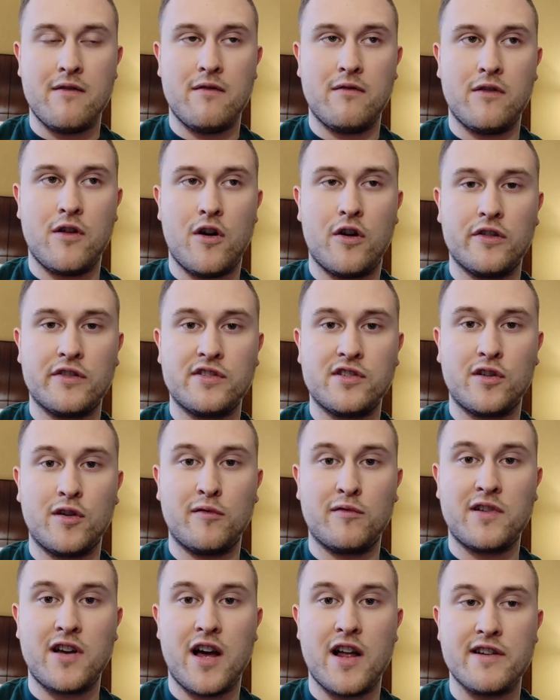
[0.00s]

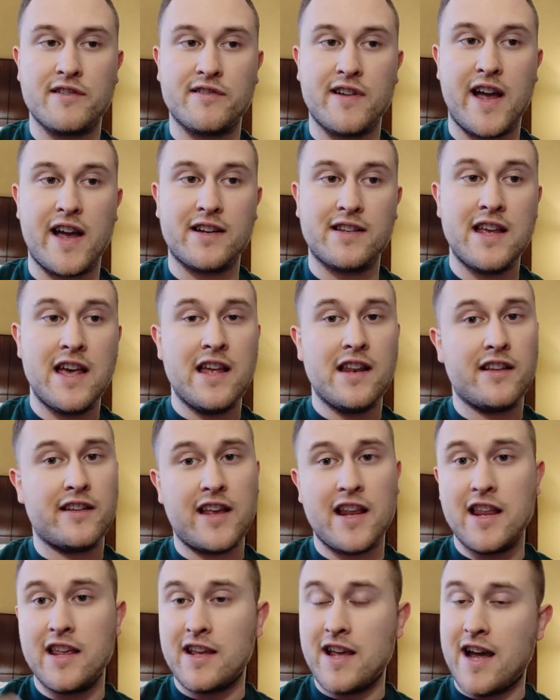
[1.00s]
long-term contract. I
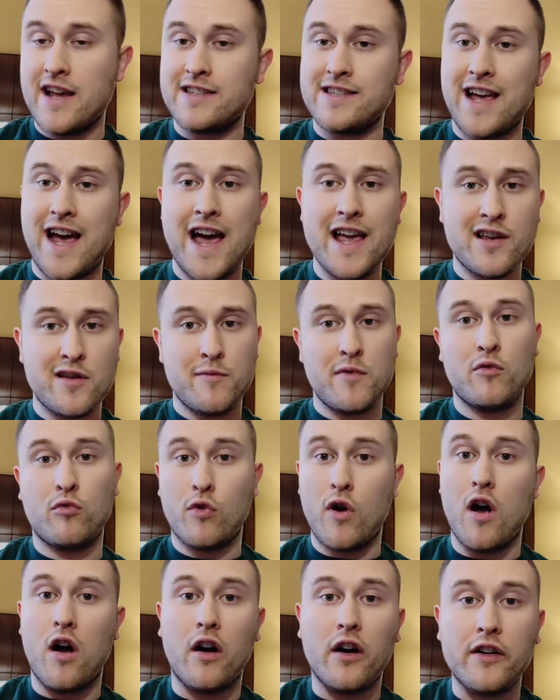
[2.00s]
get it, guys. I could be
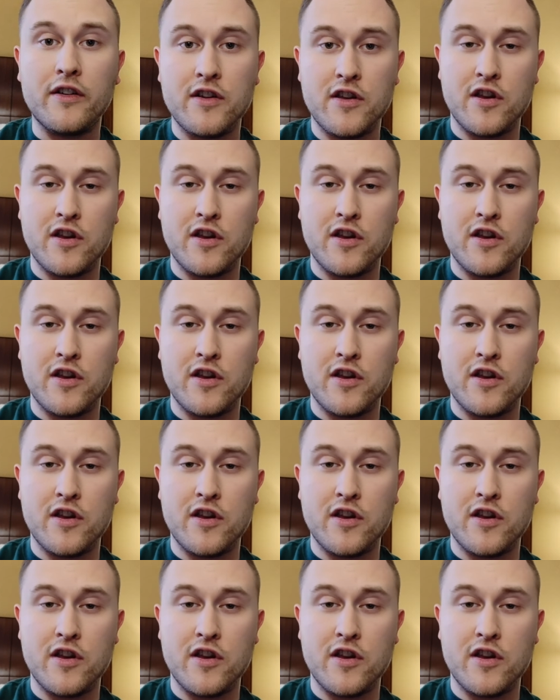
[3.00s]
wrong.